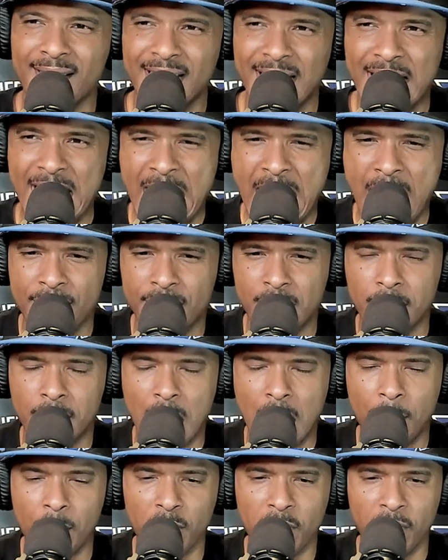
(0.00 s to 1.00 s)
going to have some
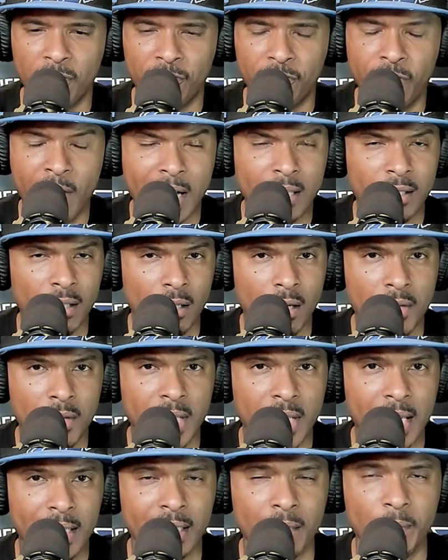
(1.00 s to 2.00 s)
type of effect on our
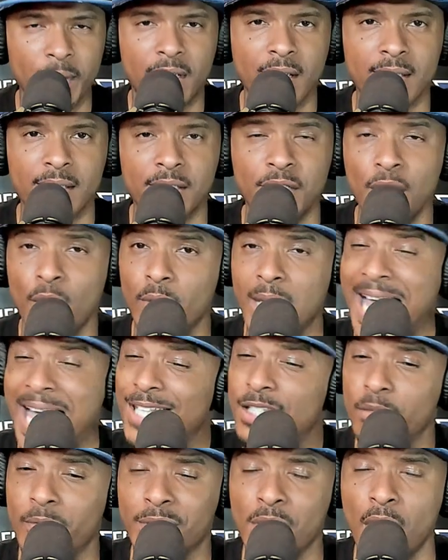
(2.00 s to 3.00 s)
psyche because, you know,
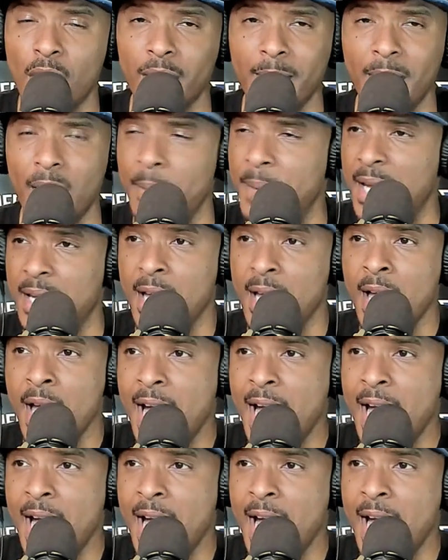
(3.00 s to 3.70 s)
last year we're talking about, I mean,